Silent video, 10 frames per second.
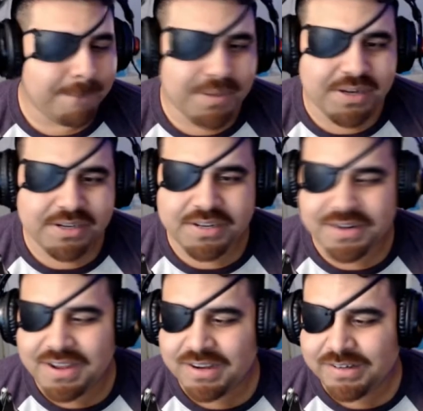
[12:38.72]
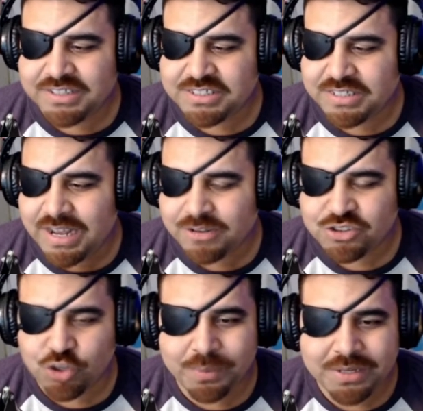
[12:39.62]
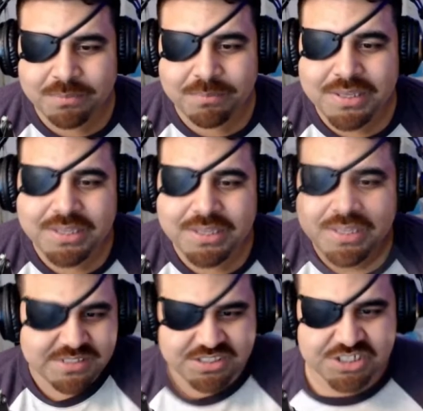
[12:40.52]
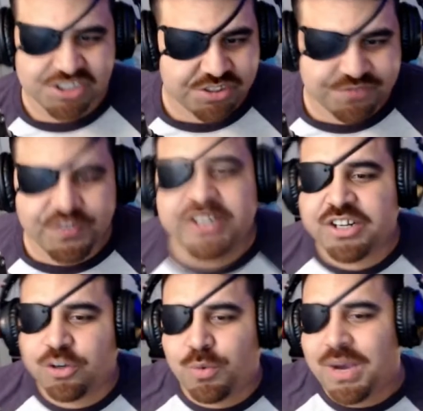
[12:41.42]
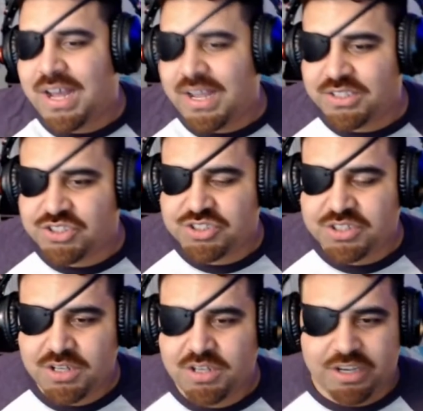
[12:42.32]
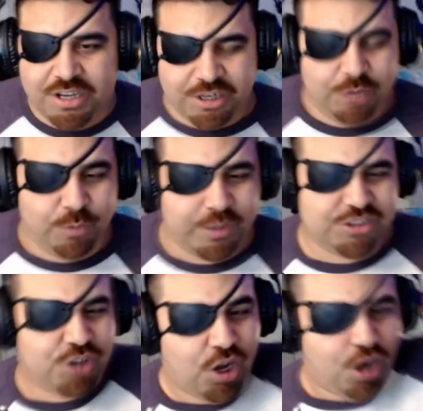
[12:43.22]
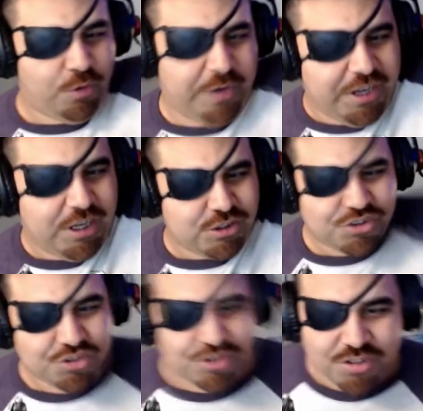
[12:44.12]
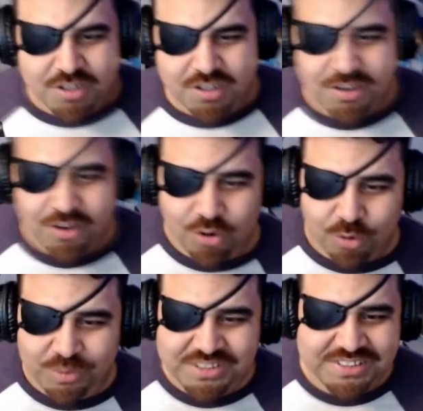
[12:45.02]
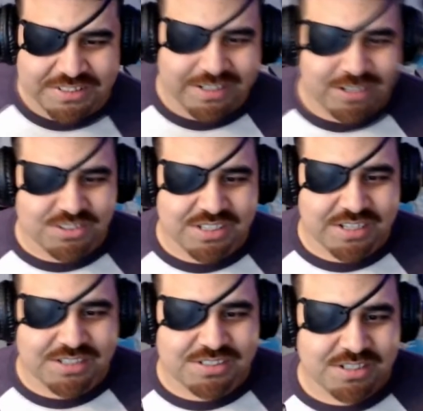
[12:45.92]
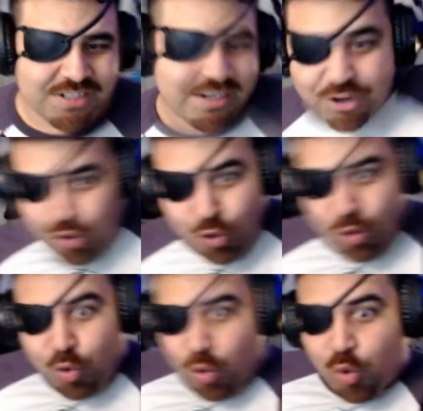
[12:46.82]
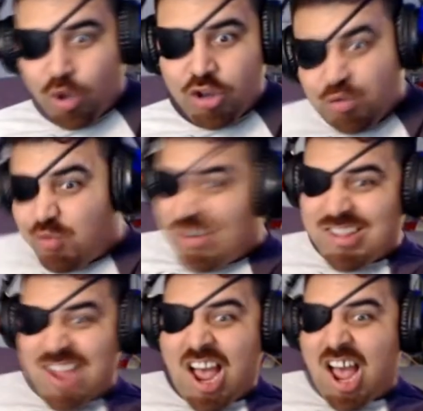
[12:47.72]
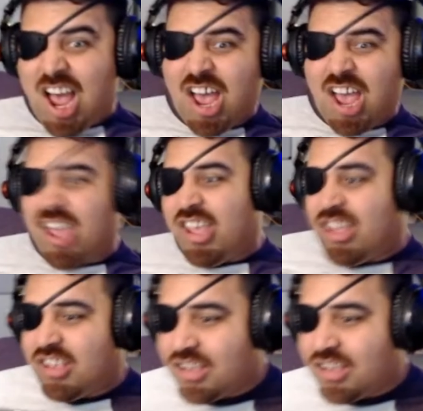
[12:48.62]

Buddy, Annihilation had so many memes. It's just funny to watch. And it was glorious. Or when Sindel says, now you will die.